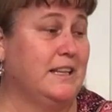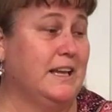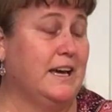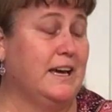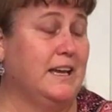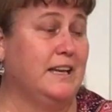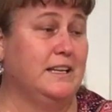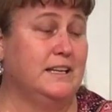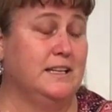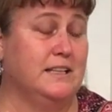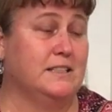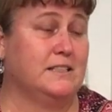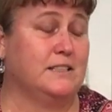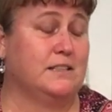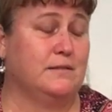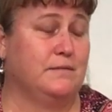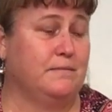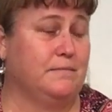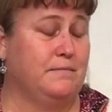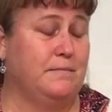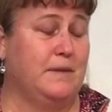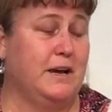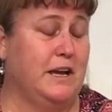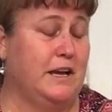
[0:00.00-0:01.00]
That is
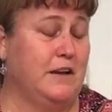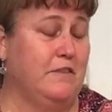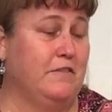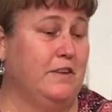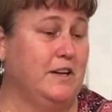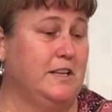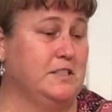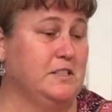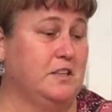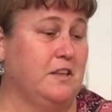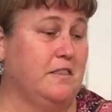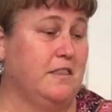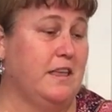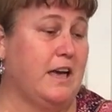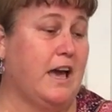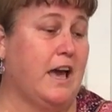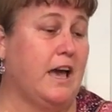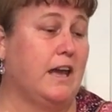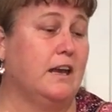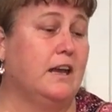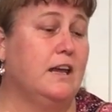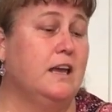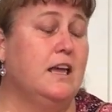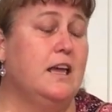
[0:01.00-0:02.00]
my advice on
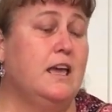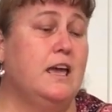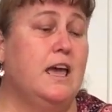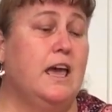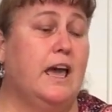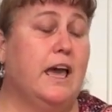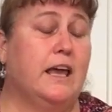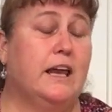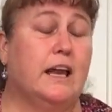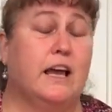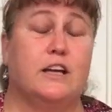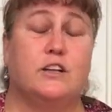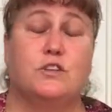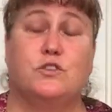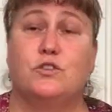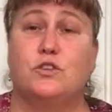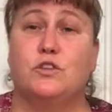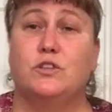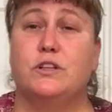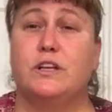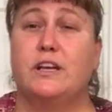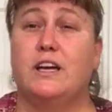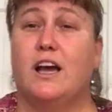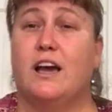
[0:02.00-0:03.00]
that. And I
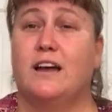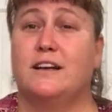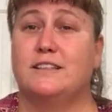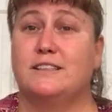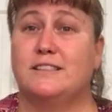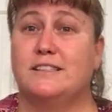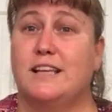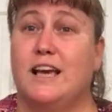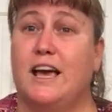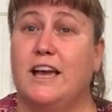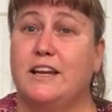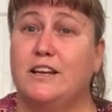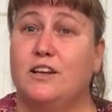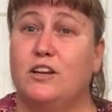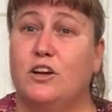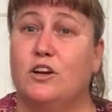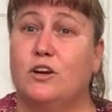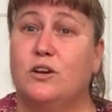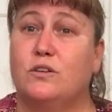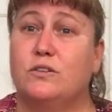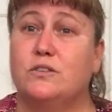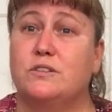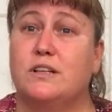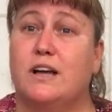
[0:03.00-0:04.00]
truly, on a side
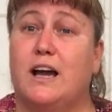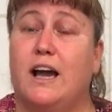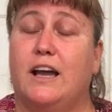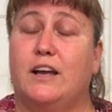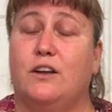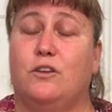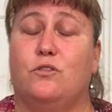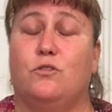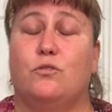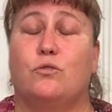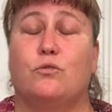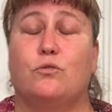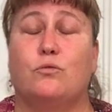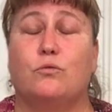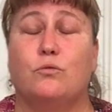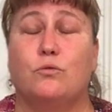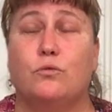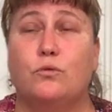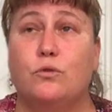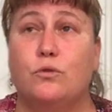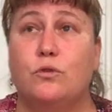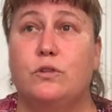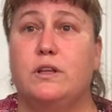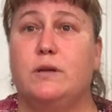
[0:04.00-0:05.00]
note, I
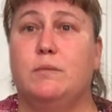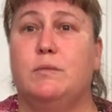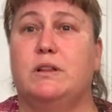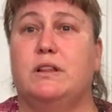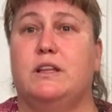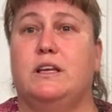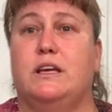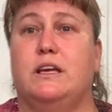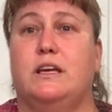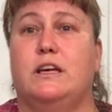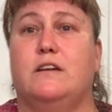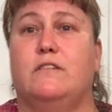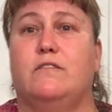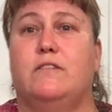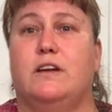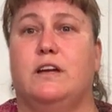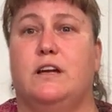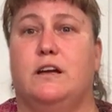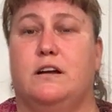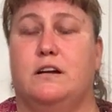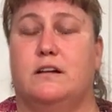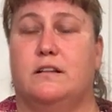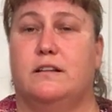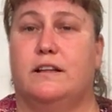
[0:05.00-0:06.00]
truly believe
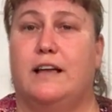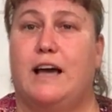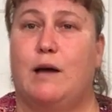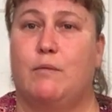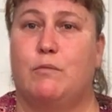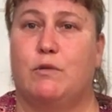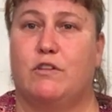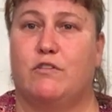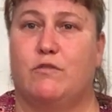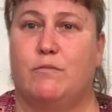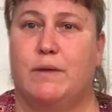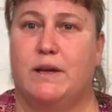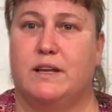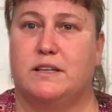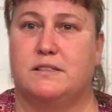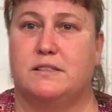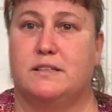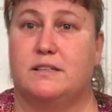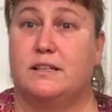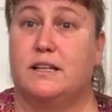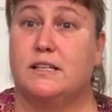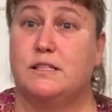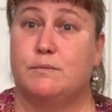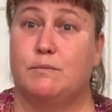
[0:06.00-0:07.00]
in collaborative
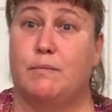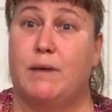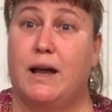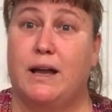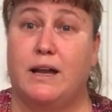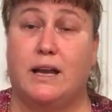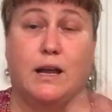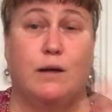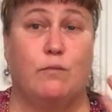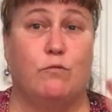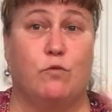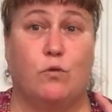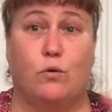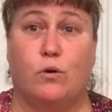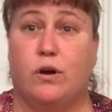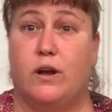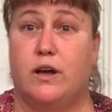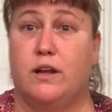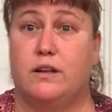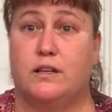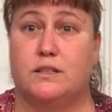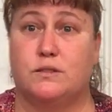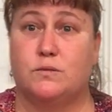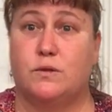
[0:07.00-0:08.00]
medicine. That's my name for
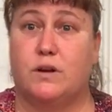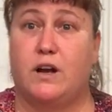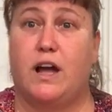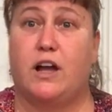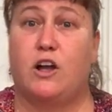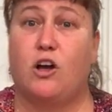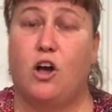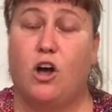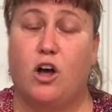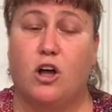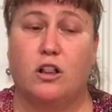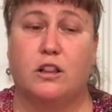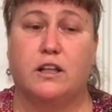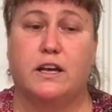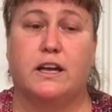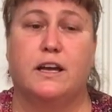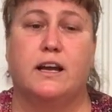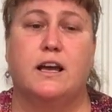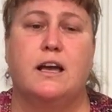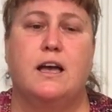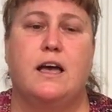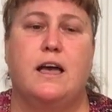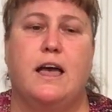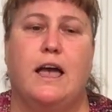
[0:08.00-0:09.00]
it. That's what I call it.
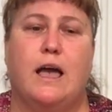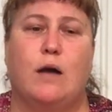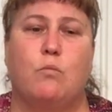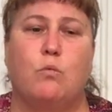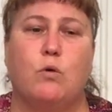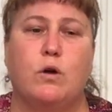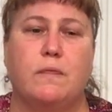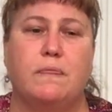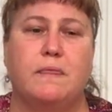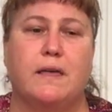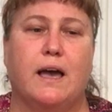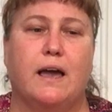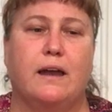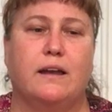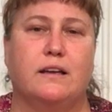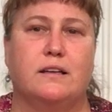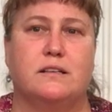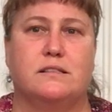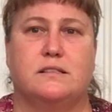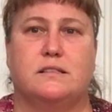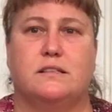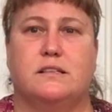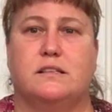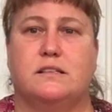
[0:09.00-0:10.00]
And what that
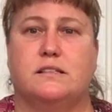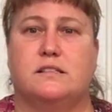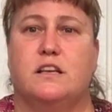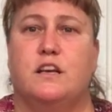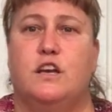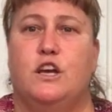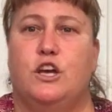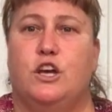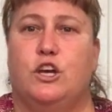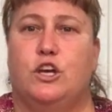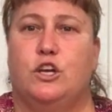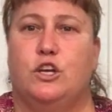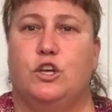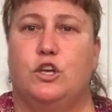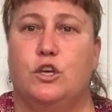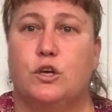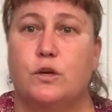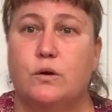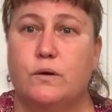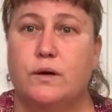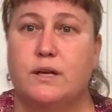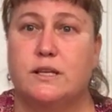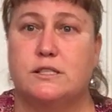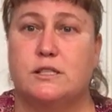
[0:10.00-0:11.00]
is, is
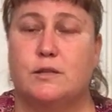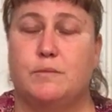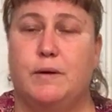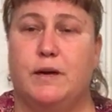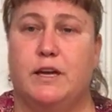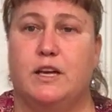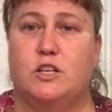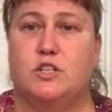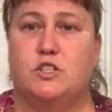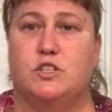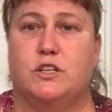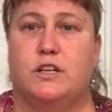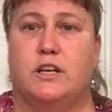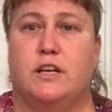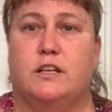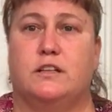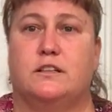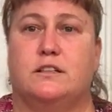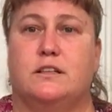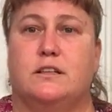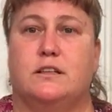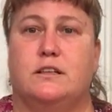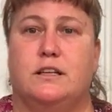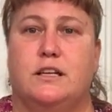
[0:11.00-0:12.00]
you as the patient
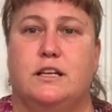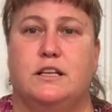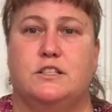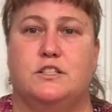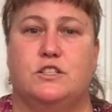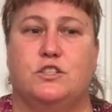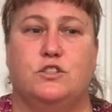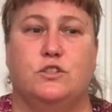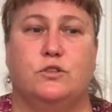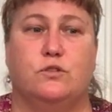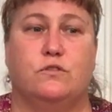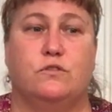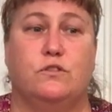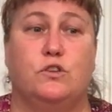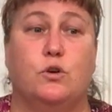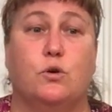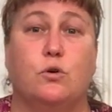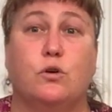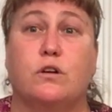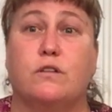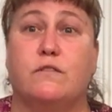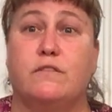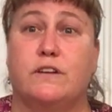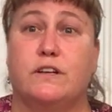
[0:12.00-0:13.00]
need to do
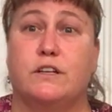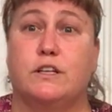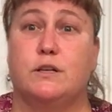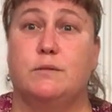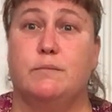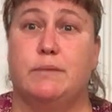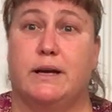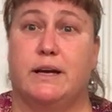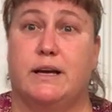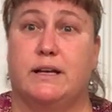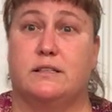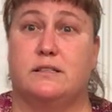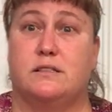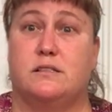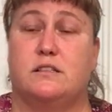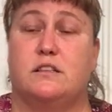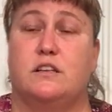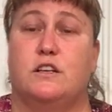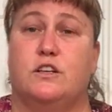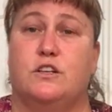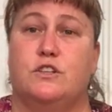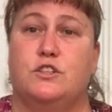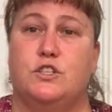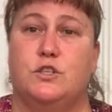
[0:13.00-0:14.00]
your very best
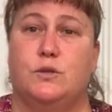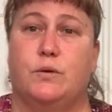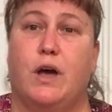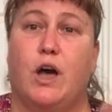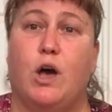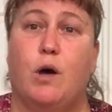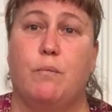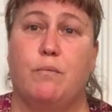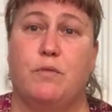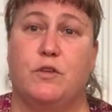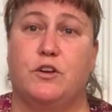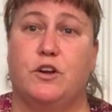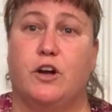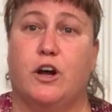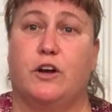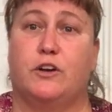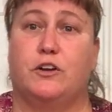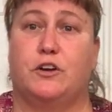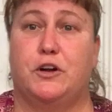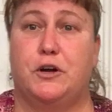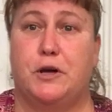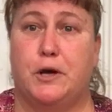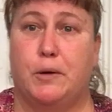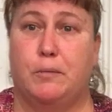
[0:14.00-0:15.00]
to help the
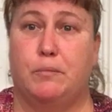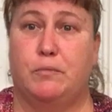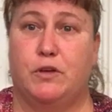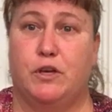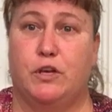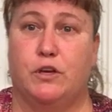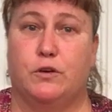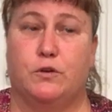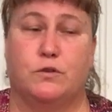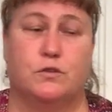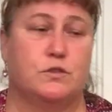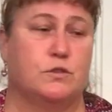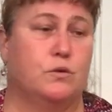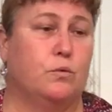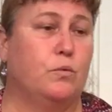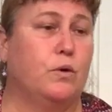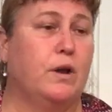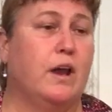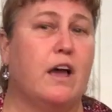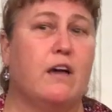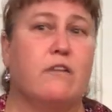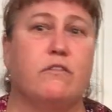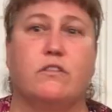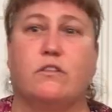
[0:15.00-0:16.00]
doctor help you. So
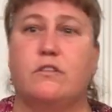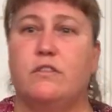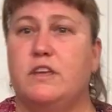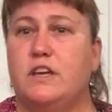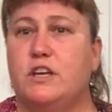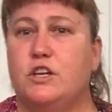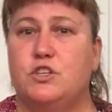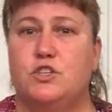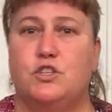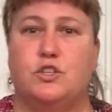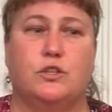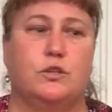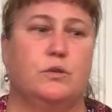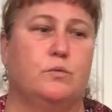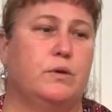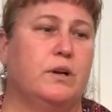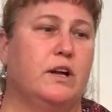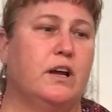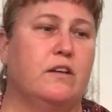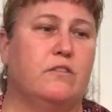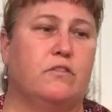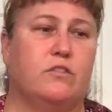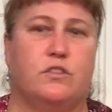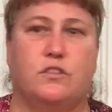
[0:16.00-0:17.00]
whatever the issue,
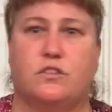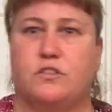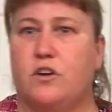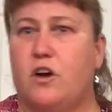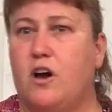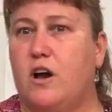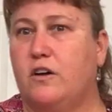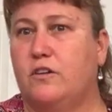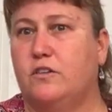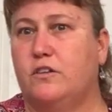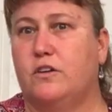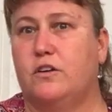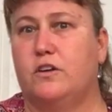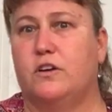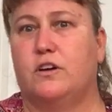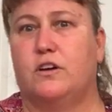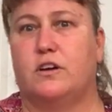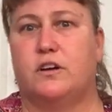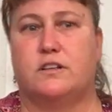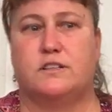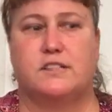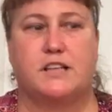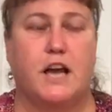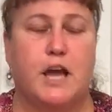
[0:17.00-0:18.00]
whatever the
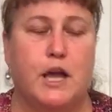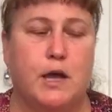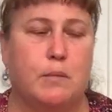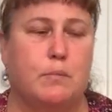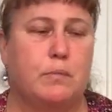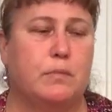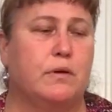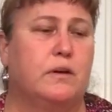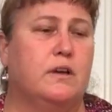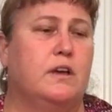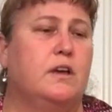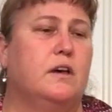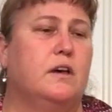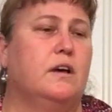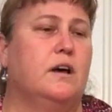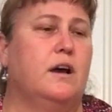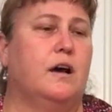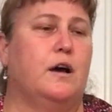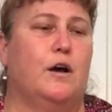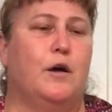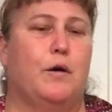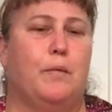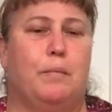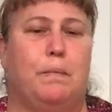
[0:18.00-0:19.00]
doctor type,
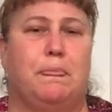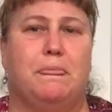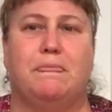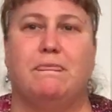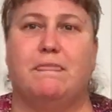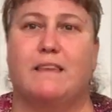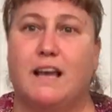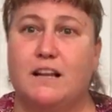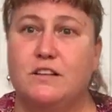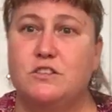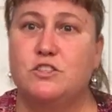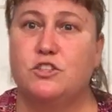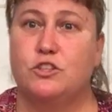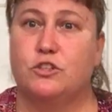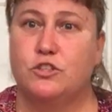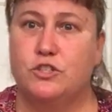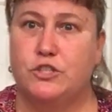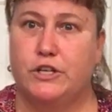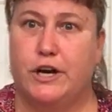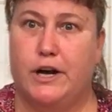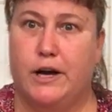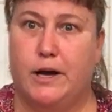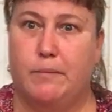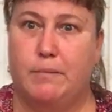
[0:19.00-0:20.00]
um, that's your
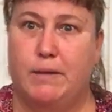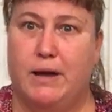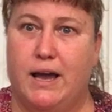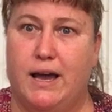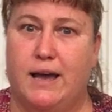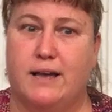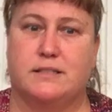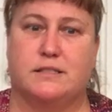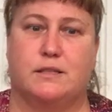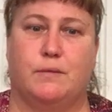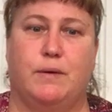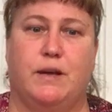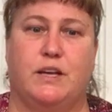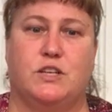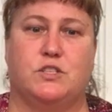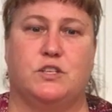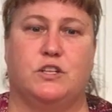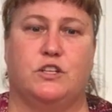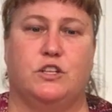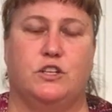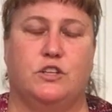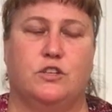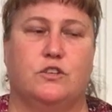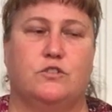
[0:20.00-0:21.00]
job as the
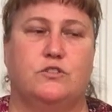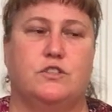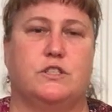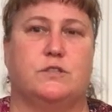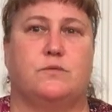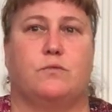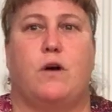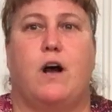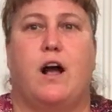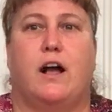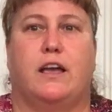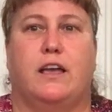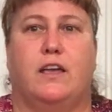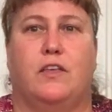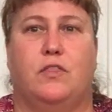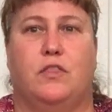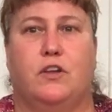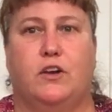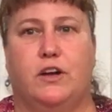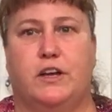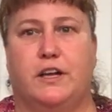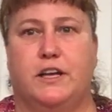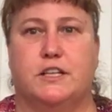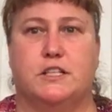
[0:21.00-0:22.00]
patient. You don't just walk in
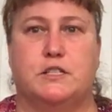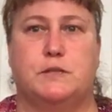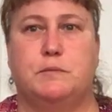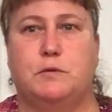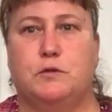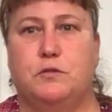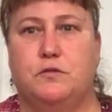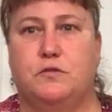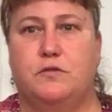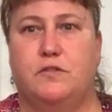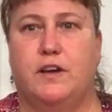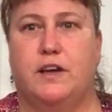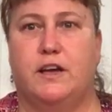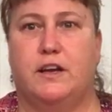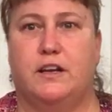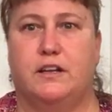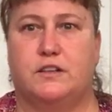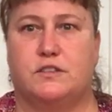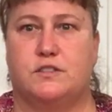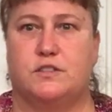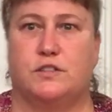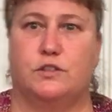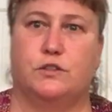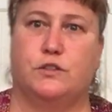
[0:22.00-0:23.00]
there and get spoon fed
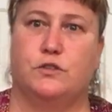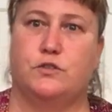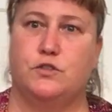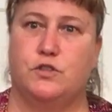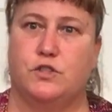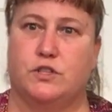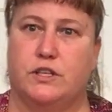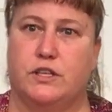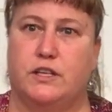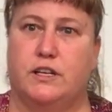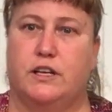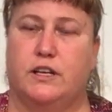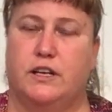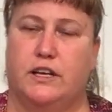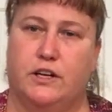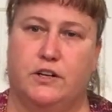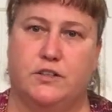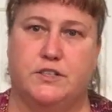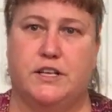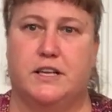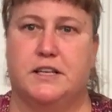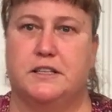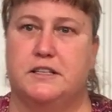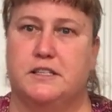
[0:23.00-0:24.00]
a solution and here
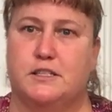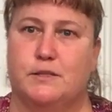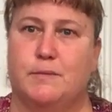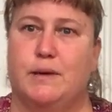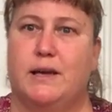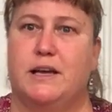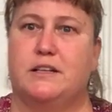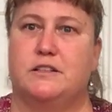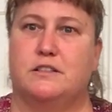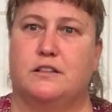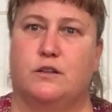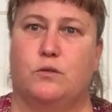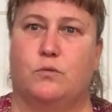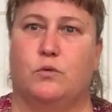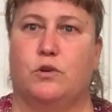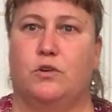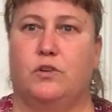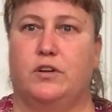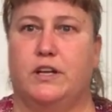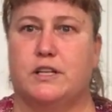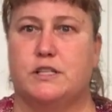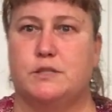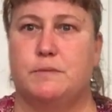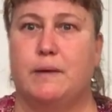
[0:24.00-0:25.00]
take these meds and the
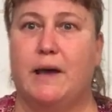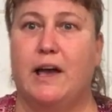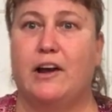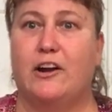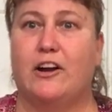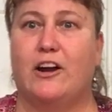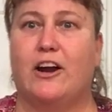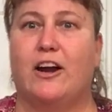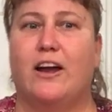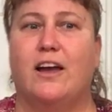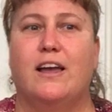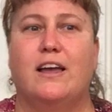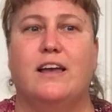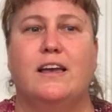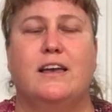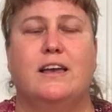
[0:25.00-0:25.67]
world gets better.